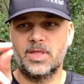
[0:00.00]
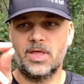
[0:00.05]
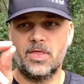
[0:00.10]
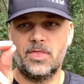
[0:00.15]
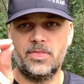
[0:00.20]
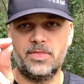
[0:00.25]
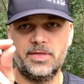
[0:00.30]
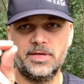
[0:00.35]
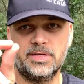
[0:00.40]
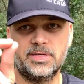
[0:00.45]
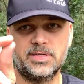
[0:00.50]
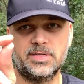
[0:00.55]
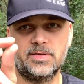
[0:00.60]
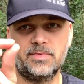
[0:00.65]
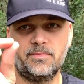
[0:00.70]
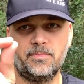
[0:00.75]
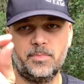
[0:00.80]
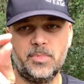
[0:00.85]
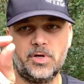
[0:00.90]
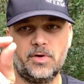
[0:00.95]
This
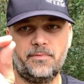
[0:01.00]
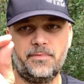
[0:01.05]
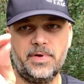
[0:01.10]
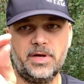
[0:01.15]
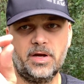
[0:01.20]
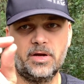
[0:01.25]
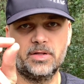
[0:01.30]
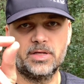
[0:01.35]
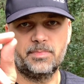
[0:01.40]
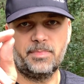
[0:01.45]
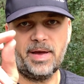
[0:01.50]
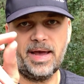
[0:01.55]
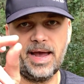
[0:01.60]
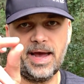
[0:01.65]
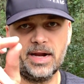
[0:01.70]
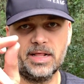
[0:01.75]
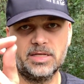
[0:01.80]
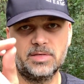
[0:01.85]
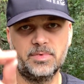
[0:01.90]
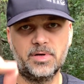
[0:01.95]
middle finger, the
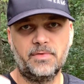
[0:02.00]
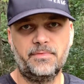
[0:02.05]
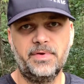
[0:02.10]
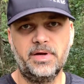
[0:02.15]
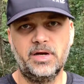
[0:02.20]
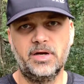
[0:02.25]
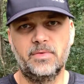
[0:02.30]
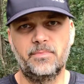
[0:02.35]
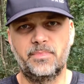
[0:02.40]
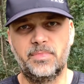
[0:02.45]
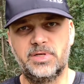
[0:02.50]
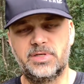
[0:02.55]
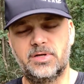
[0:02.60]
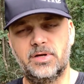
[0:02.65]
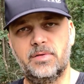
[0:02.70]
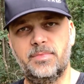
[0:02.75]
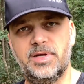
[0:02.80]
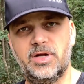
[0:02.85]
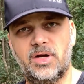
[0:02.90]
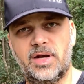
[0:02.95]
pad of this middle finger, is going
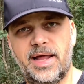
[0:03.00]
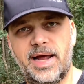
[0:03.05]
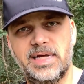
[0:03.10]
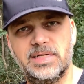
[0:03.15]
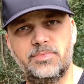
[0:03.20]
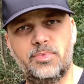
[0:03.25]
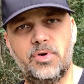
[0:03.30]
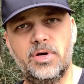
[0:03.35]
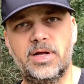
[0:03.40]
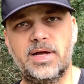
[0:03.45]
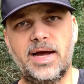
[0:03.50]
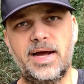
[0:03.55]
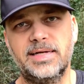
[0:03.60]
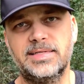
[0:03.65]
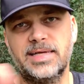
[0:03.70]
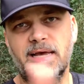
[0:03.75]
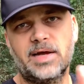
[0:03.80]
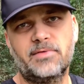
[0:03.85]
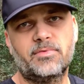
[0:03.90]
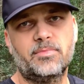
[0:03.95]
to be your last point of
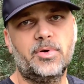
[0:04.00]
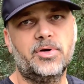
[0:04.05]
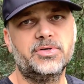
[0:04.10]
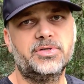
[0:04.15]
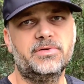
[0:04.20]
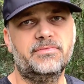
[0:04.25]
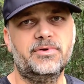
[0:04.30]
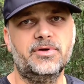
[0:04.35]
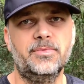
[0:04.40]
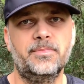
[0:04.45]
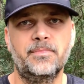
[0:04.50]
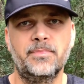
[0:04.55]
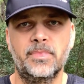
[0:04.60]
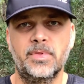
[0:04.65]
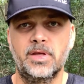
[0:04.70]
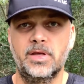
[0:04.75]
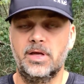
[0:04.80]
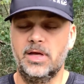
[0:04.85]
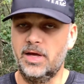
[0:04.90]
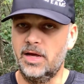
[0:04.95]
contact for most of you.
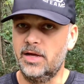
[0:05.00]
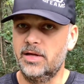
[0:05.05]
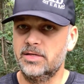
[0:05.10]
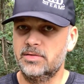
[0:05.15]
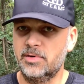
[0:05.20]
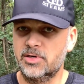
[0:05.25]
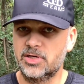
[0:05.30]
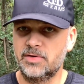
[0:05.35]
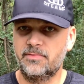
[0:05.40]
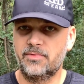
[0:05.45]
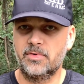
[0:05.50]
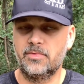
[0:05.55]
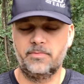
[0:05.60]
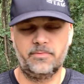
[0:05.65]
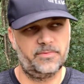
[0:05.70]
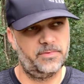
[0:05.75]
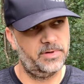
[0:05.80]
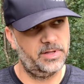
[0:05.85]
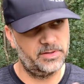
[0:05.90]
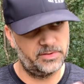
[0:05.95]
Yeah, especially for
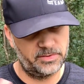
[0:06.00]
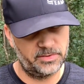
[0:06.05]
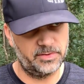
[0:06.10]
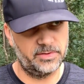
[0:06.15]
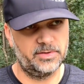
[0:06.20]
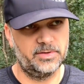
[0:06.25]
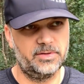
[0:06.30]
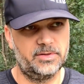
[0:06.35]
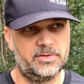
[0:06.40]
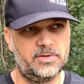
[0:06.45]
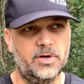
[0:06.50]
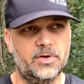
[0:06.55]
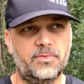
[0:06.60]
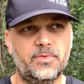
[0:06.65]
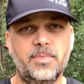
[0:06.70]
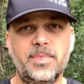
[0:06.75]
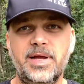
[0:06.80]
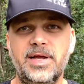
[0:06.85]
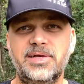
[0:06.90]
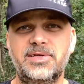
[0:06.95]
this goes for
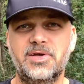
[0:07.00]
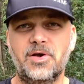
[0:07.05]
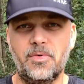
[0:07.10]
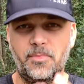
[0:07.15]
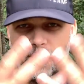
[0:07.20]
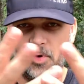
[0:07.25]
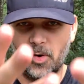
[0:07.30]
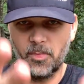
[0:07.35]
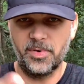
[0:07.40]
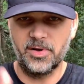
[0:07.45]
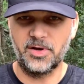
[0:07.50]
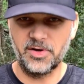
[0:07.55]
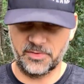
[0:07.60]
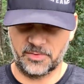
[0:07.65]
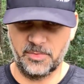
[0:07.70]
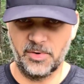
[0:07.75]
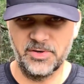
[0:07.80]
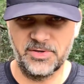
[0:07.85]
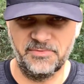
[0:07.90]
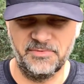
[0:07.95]
me, so I'm hoping it goes for
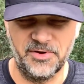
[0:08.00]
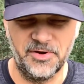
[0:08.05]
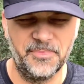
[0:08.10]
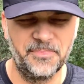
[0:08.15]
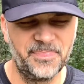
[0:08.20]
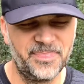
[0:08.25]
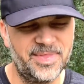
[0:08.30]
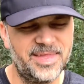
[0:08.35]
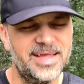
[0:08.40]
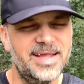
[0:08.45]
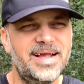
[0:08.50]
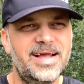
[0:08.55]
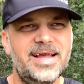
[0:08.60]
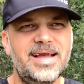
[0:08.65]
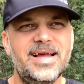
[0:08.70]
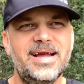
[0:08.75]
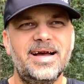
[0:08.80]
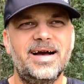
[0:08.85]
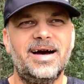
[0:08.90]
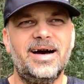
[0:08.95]
most of you.
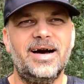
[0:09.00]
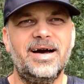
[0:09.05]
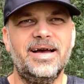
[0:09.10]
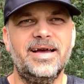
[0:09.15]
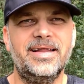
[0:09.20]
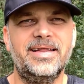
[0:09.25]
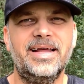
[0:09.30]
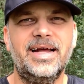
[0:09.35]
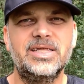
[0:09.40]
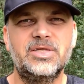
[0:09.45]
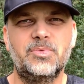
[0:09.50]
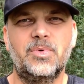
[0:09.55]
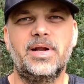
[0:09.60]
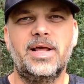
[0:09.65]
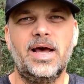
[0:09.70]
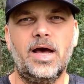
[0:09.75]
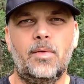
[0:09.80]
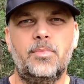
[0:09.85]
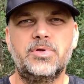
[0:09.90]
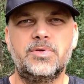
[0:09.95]
And that's what
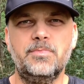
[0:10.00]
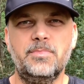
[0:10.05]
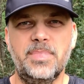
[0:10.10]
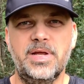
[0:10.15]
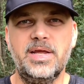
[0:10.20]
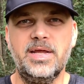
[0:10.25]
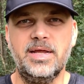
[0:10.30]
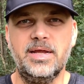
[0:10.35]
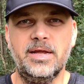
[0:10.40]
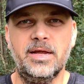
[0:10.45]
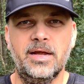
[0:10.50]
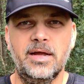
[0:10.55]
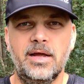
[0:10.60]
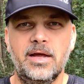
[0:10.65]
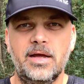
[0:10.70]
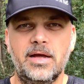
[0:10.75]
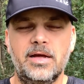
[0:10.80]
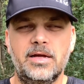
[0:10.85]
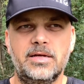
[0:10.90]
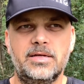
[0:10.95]
helps me
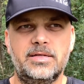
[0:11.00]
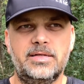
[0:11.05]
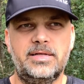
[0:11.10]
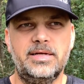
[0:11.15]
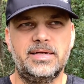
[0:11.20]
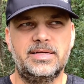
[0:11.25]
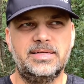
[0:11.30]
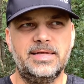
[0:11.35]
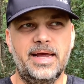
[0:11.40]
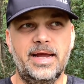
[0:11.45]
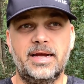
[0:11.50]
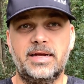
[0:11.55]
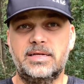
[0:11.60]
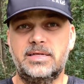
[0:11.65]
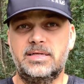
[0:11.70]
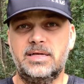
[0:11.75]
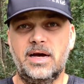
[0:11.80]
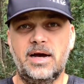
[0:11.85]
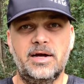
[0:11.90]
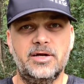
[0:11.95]
dictate
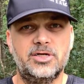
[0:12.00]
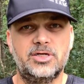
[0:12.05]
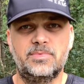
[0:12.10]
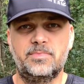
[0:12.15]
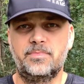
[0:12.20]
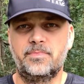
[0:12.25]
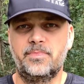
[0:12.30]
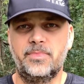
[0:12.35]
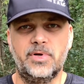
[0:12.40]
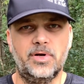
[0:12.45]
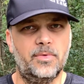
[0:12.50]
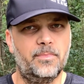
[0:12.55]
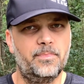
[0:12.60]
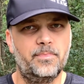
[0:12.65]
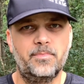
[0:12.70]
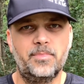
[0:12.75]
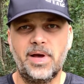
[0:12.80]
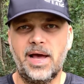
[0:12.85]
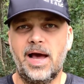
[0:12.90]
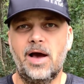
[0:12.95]
touch, you know,
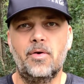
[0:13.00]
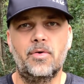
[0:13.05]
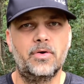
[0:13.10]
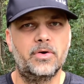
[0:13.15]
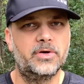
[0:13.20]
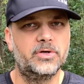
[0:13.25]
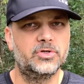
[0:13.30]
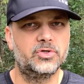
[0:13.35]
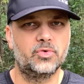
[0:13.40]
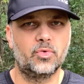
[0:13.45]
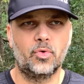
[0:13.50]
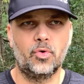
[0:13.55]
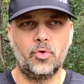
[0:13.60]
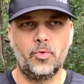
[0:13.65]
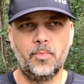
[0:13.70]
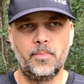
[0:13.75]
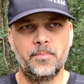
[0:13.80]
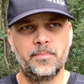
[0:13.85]
power, control,